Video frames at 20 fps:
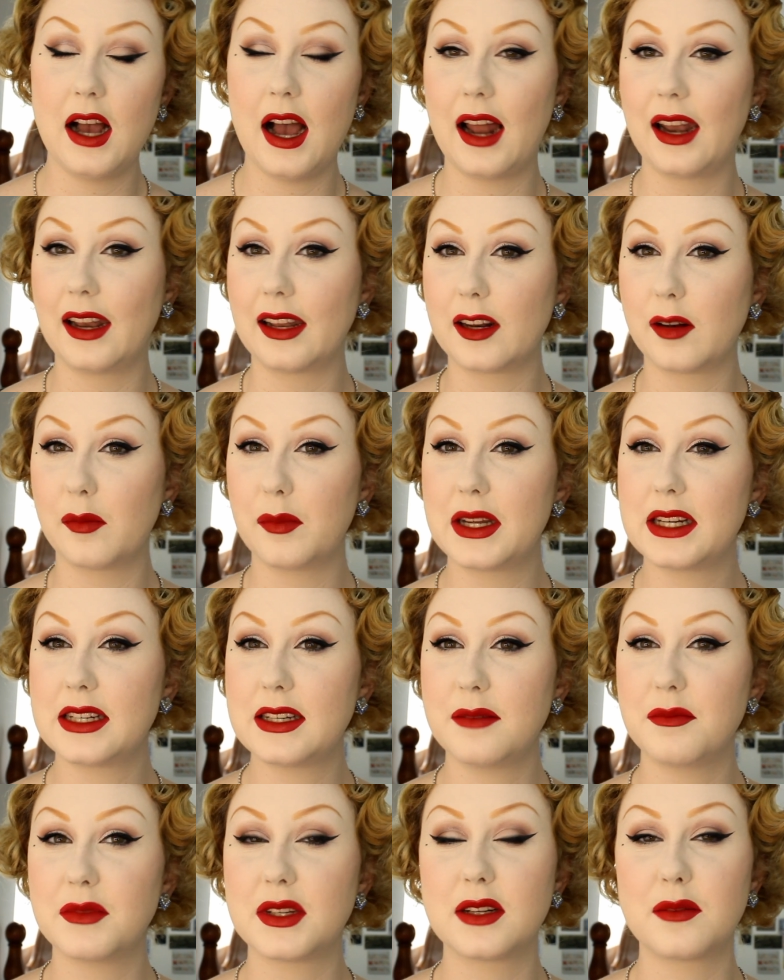a little bit
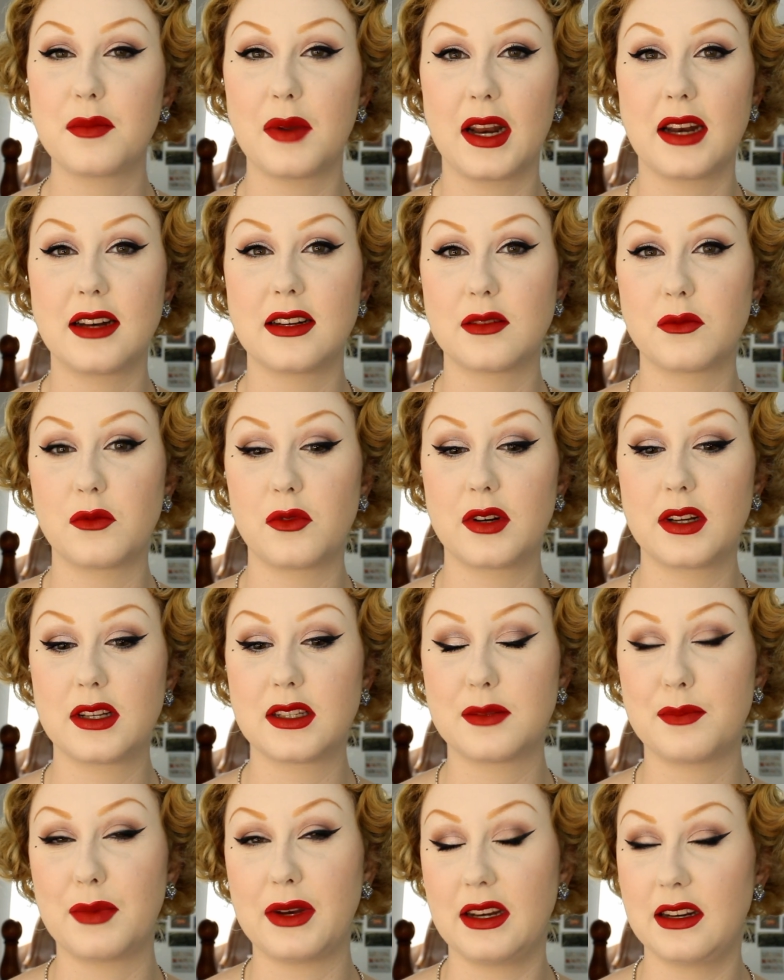tempted, but I didn't want to
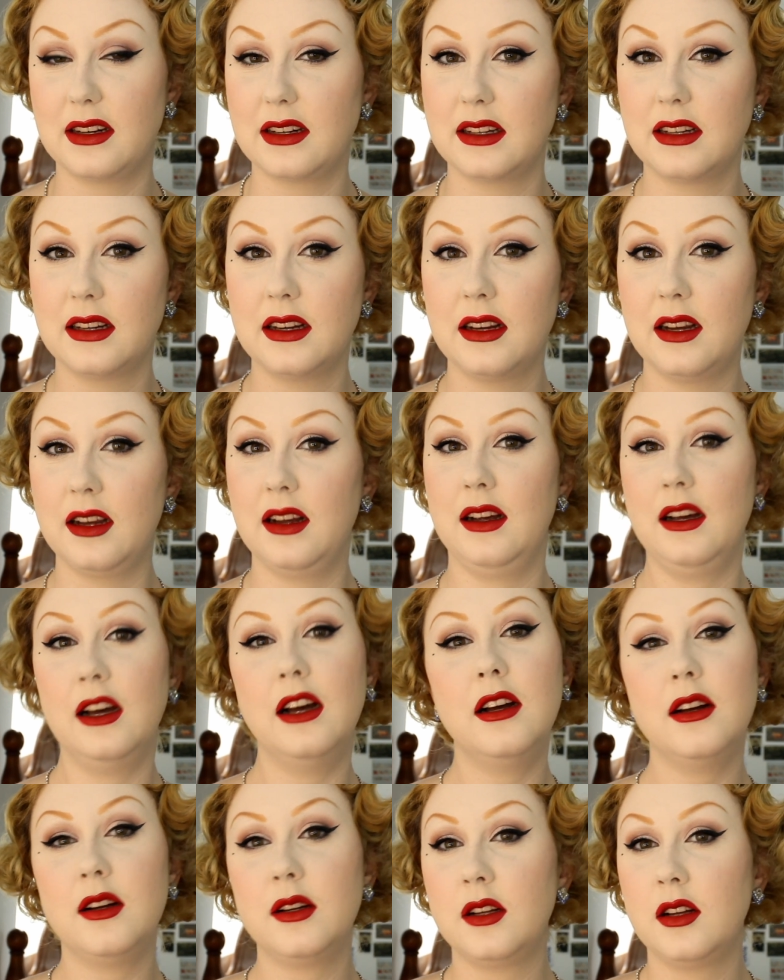spend,
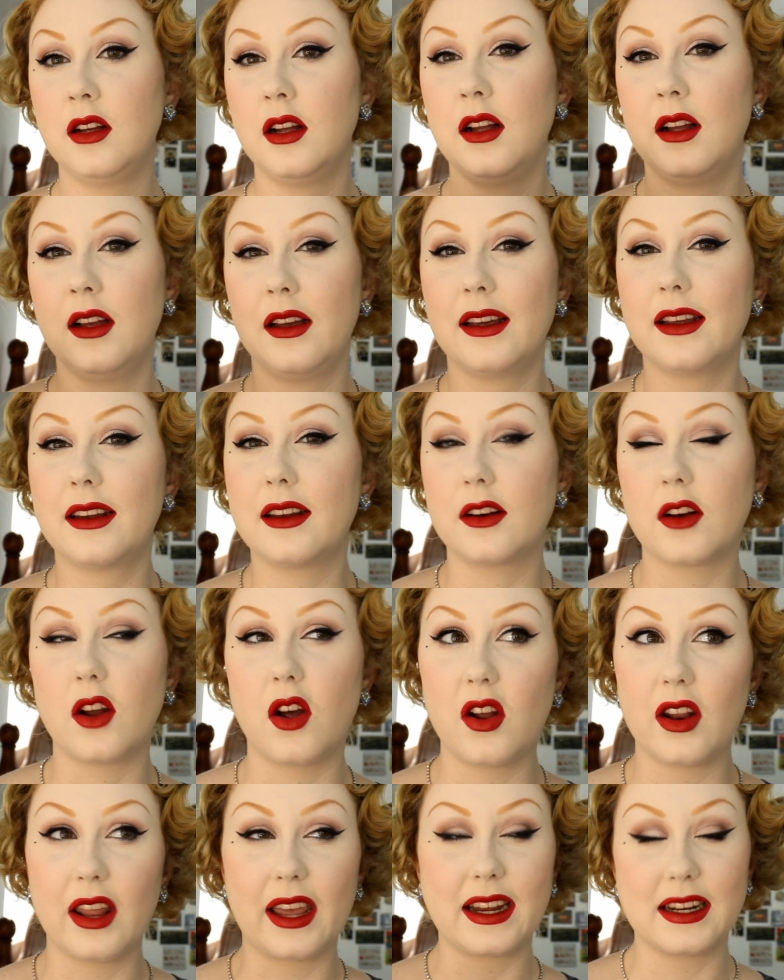you
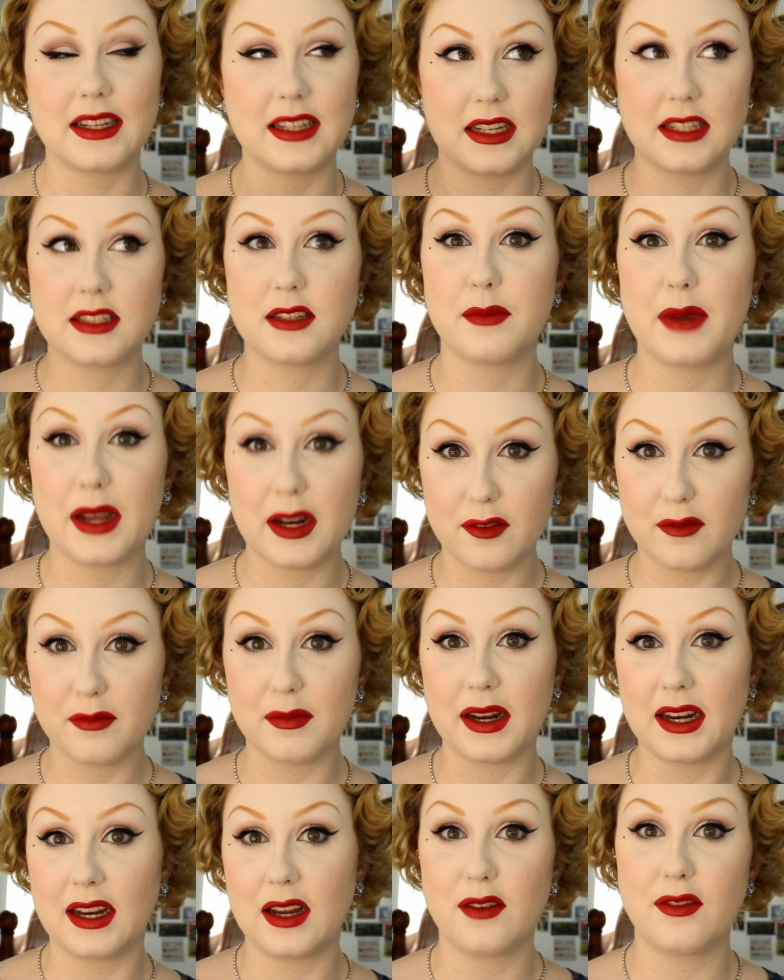know, like a decent amount of
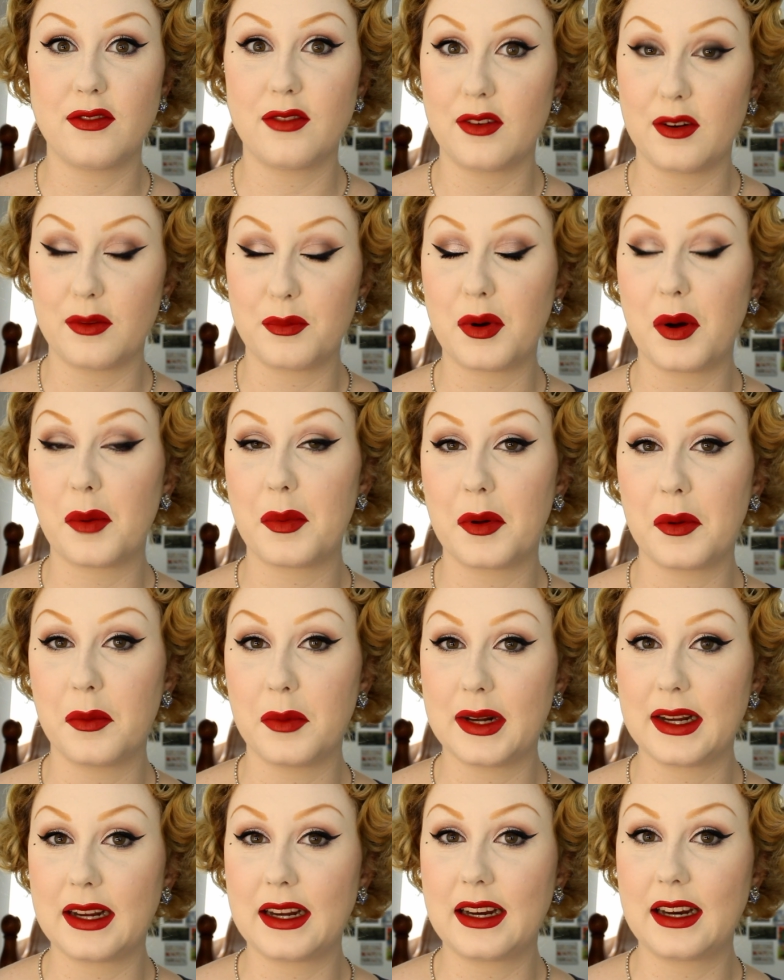money for a proper
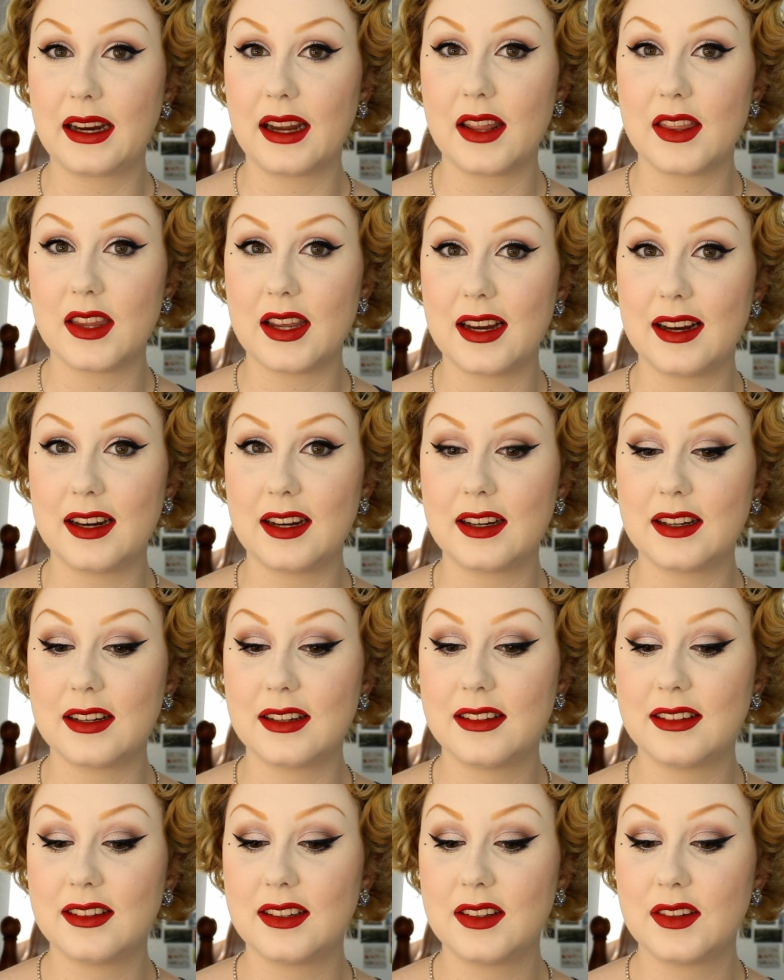wig and then
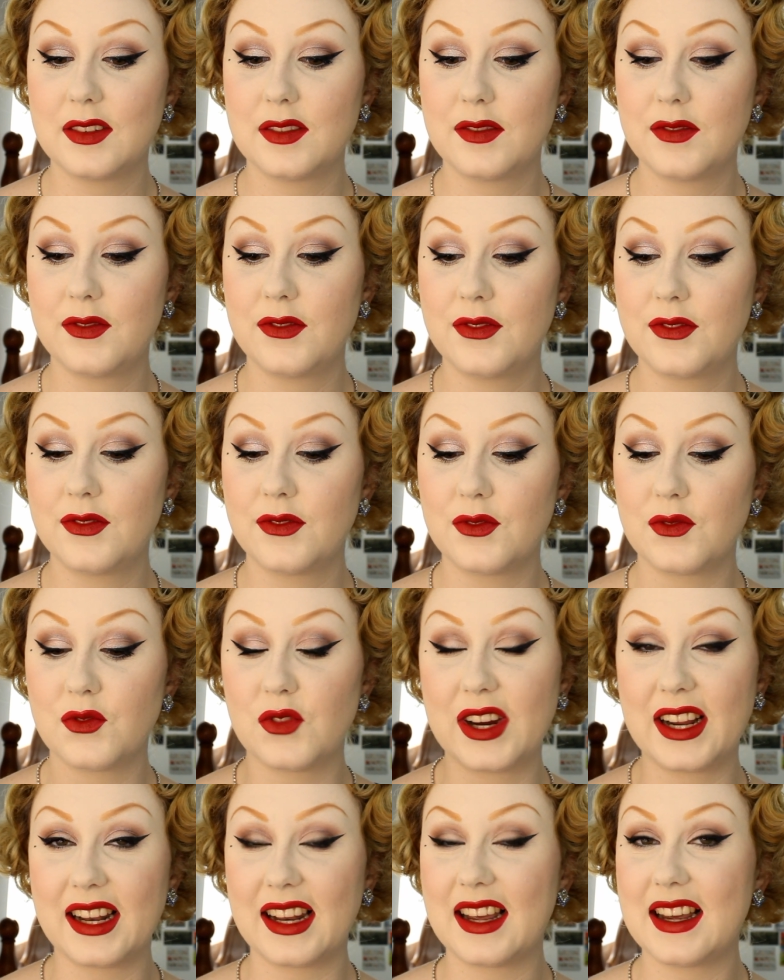
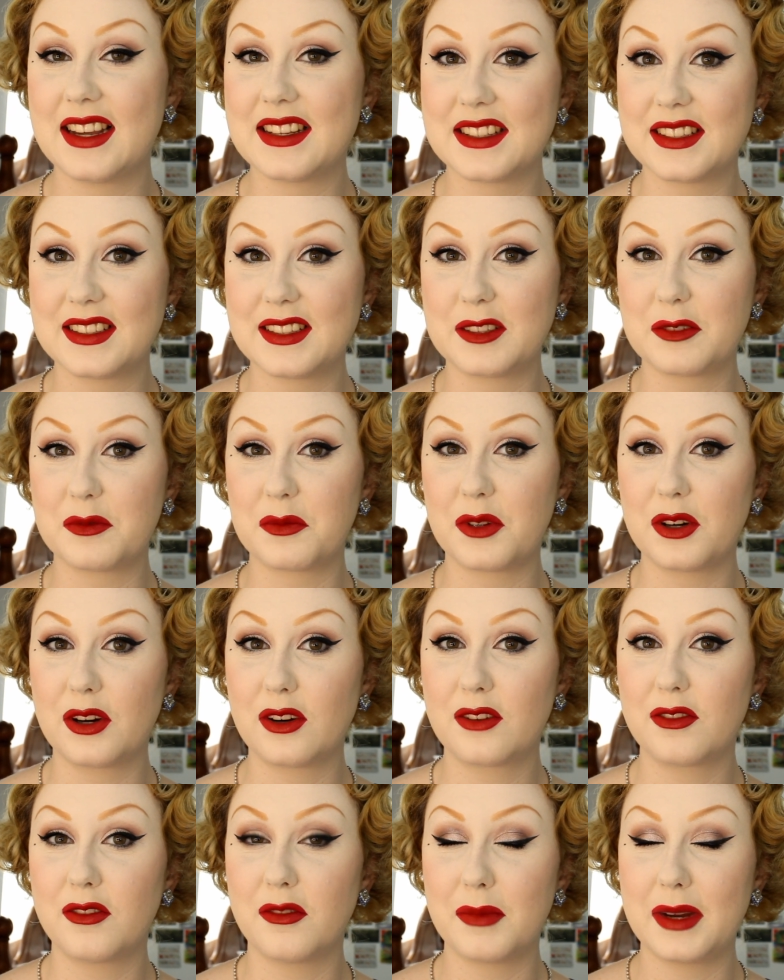realise it didn't
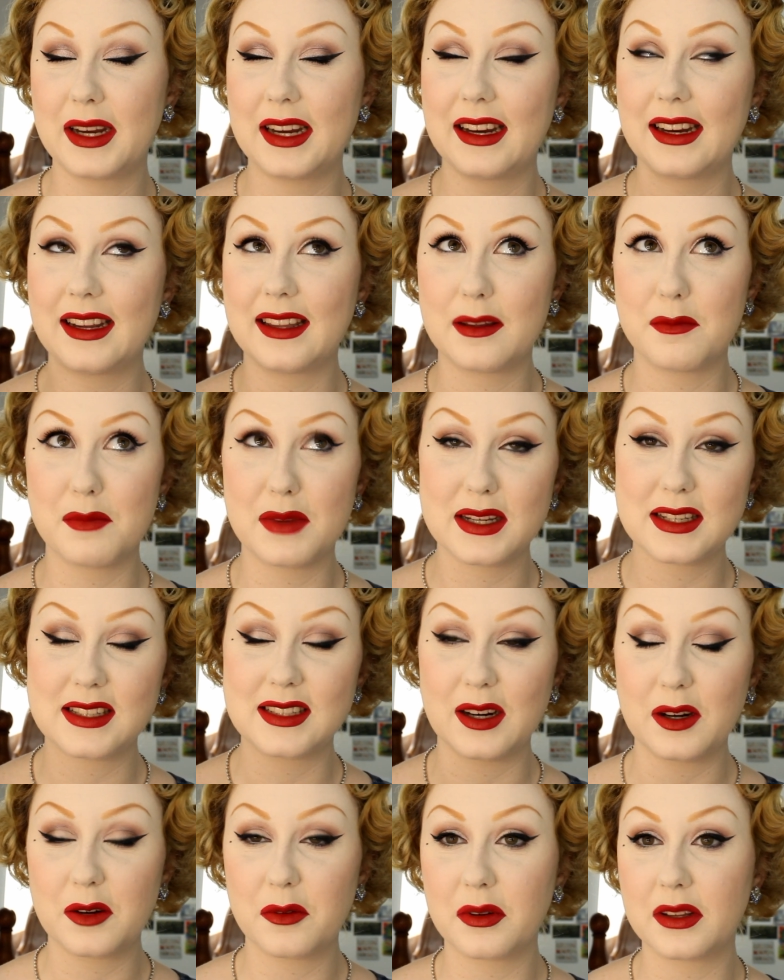work for me and then be
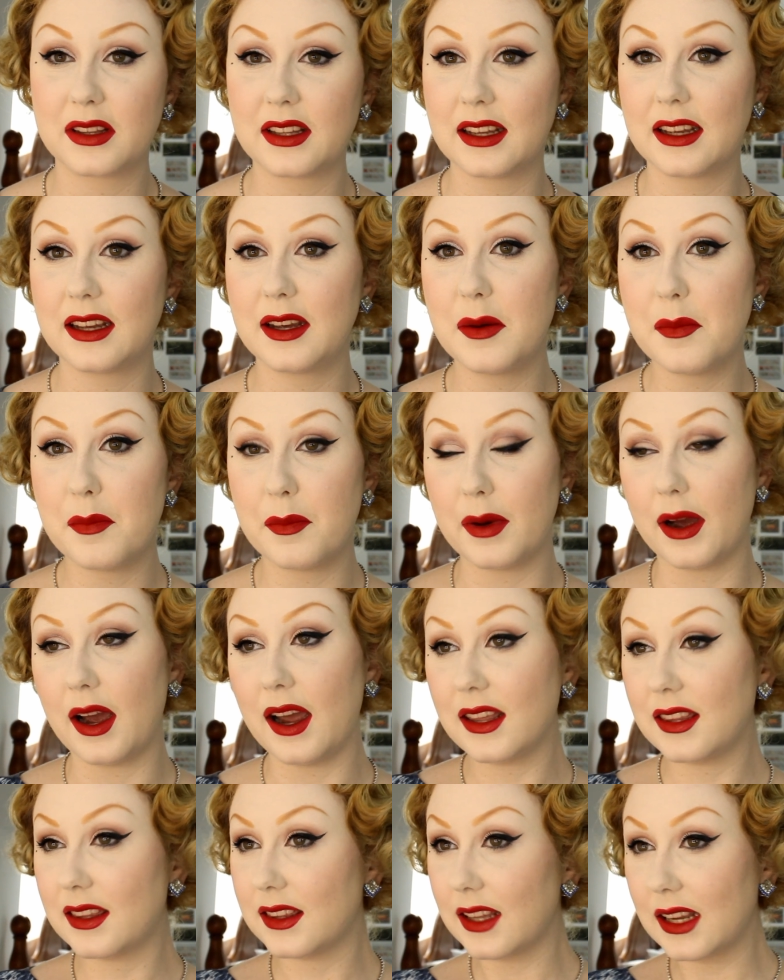stuck with it. But I
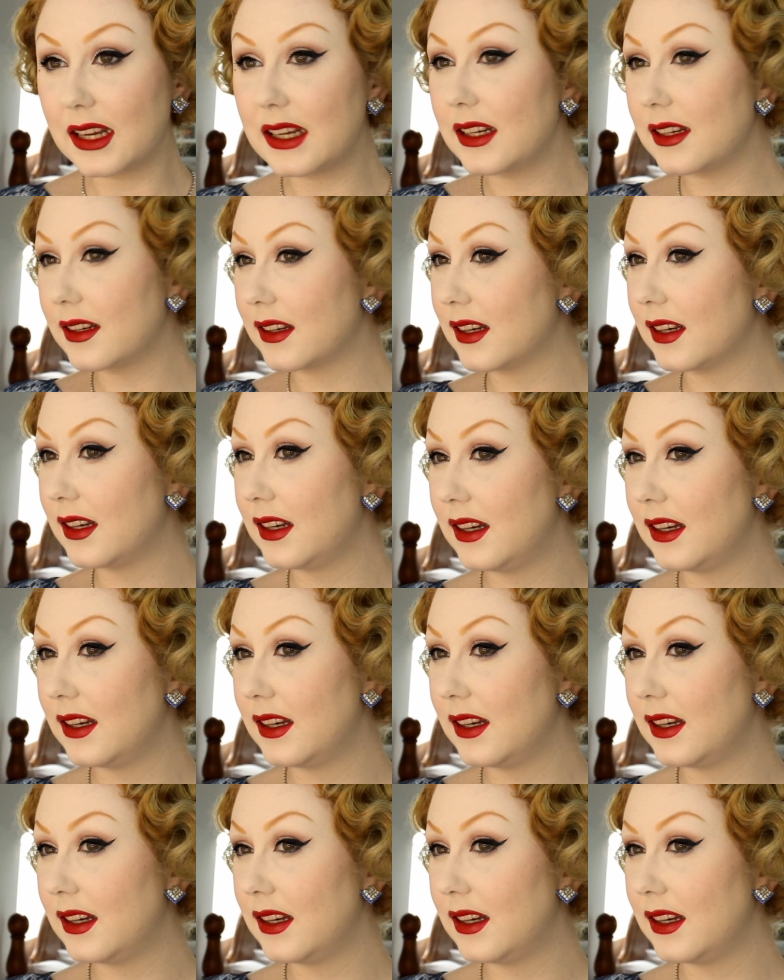think